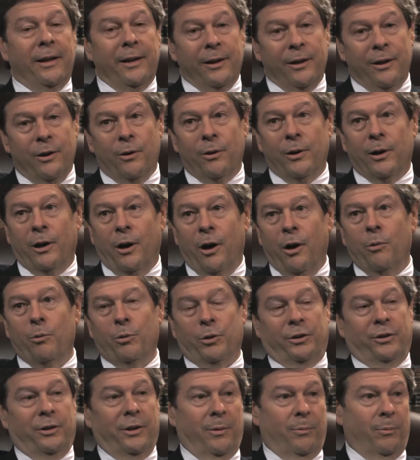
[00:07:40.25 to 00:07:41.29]
and going home
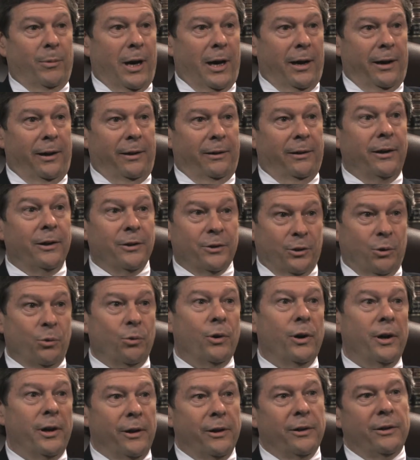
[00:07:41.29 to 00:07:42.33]
with somebody. There's a
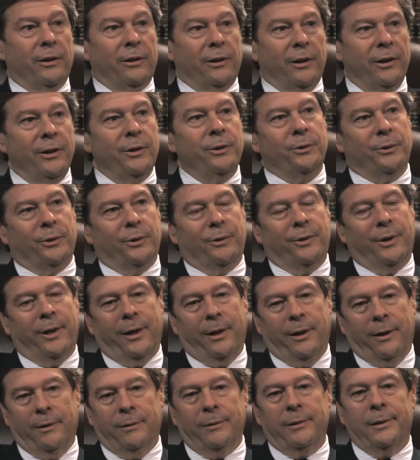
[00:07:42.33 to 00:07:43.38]
winner and a loser
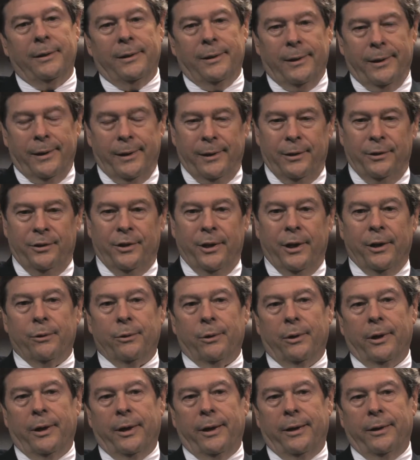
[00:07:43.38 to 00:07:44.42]
there. And
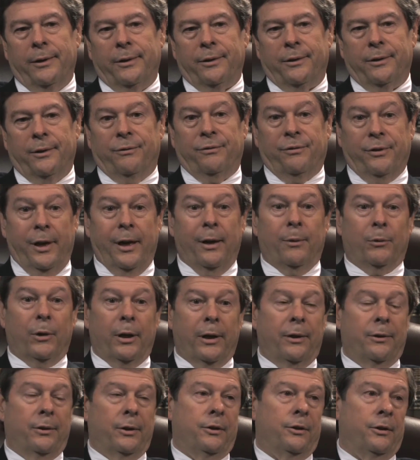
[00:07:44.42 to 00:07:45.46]
generally, it's the
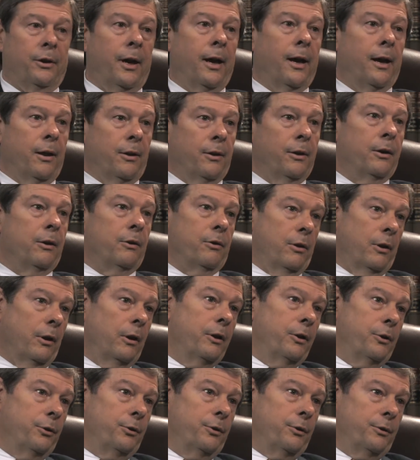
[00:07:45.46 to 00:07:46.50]
family and the child that are the
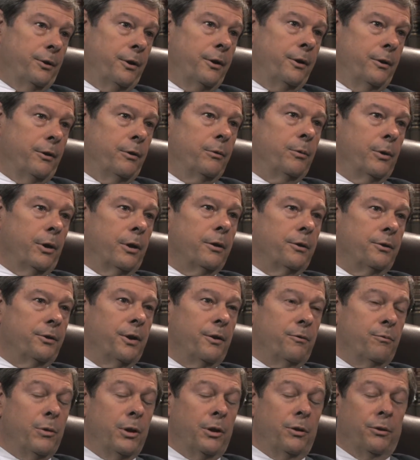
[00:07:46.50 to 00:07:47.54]
loser too because
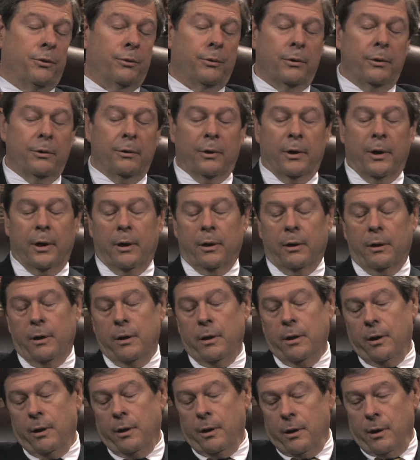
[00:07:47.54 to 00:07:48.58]
they've been through that.
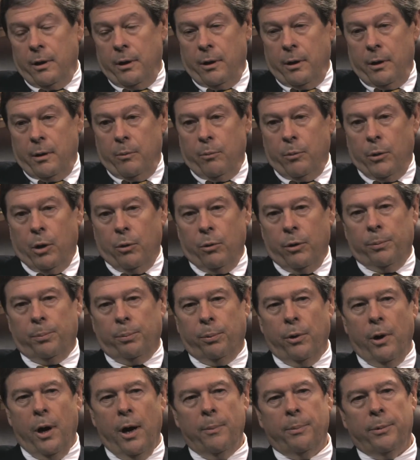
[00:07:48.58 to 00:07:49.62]
But with
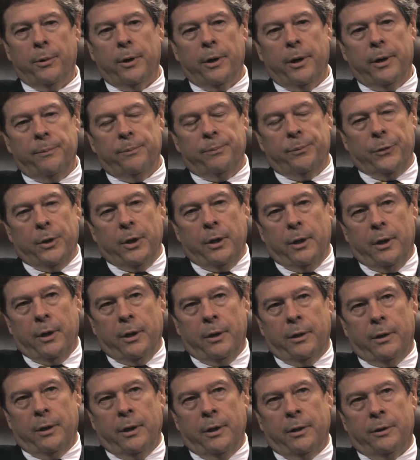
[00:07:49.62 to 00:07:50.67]
property,
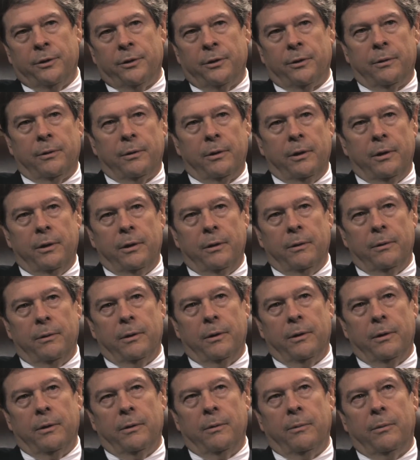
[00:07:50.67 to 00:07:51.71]
it's,
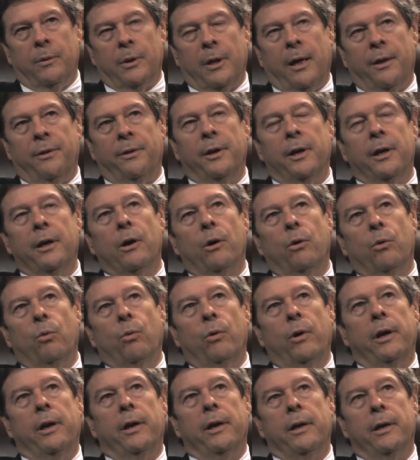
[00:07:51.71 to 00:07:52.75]
I think a
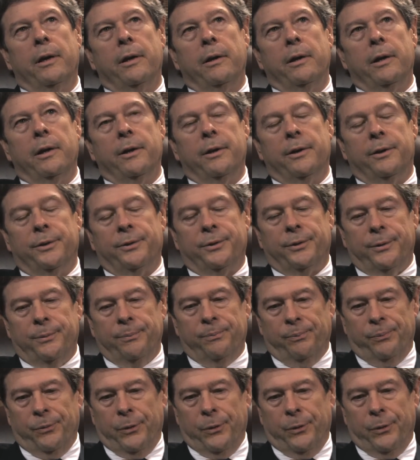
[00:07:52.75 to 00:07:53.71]
win is